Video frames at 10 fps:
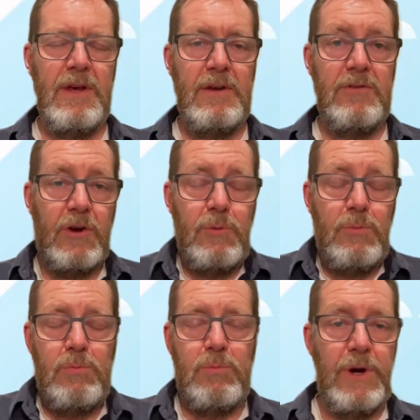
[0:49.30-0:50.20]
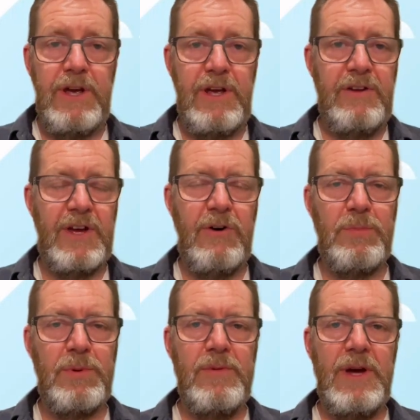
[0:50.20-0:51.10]
So we're here to help.
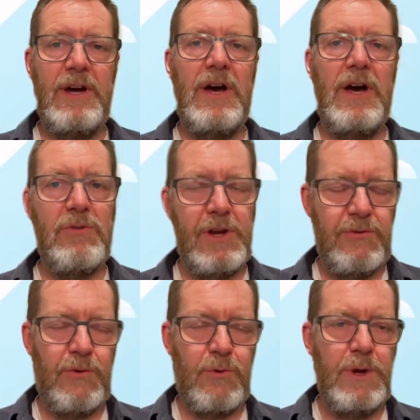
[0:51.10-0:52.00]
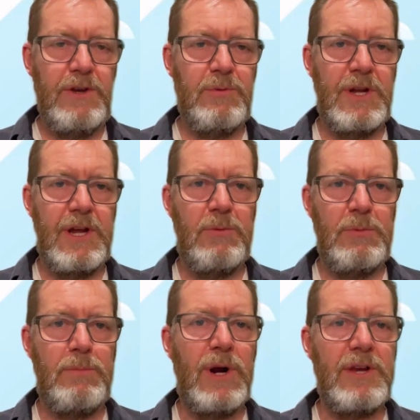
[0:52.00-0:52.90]
Over the next 4 weeks, we're going to help
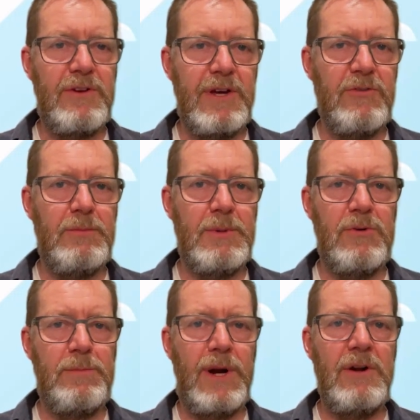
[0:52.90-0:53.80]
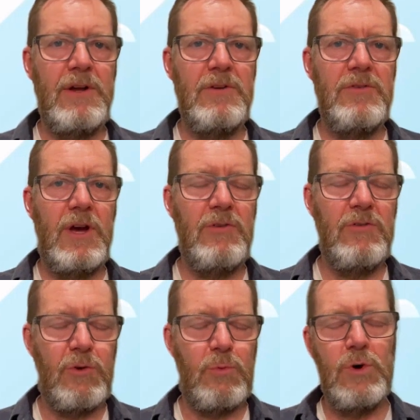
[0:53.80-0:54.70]
you break down some of those barriers and
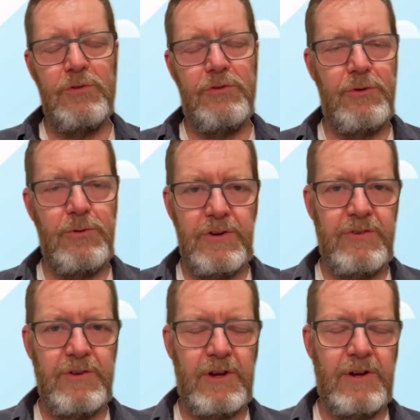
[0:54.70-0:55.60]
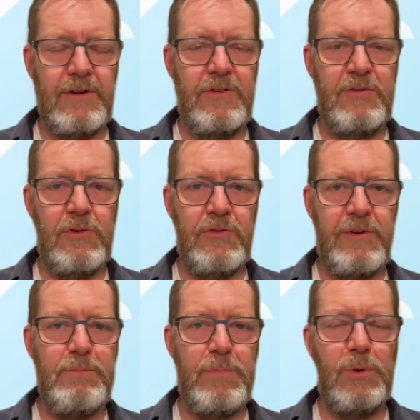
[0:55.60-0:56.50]
sort of work through this in a nice, sort of
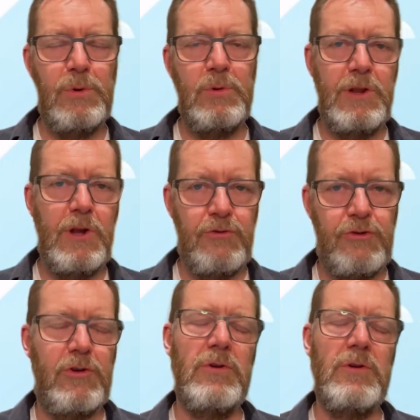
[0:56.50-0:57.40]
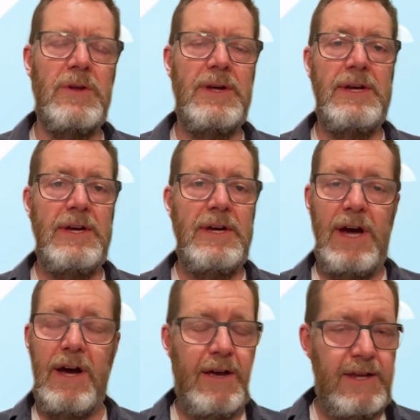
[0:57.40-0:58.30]
simple, logical,
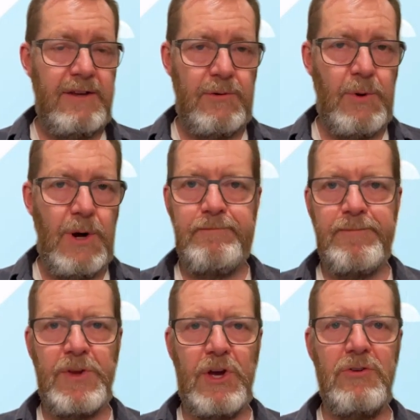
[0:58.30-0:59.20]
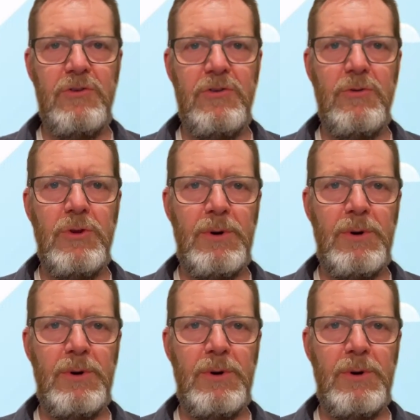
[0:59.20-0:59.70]
easy way and guide you through the